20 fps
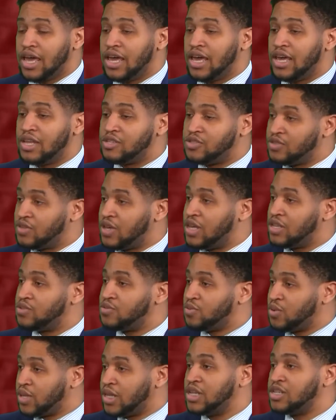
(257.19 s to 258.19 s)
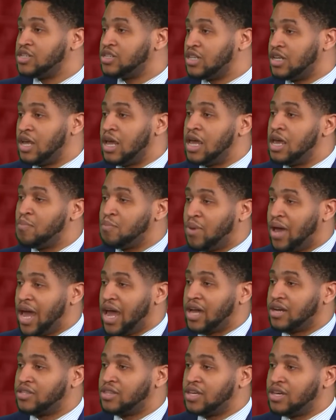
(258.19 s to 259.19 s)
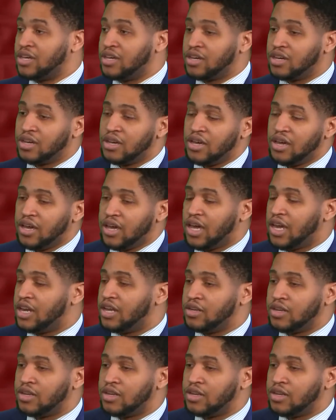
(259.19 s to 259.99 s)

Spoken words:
it's really just an impact thing and an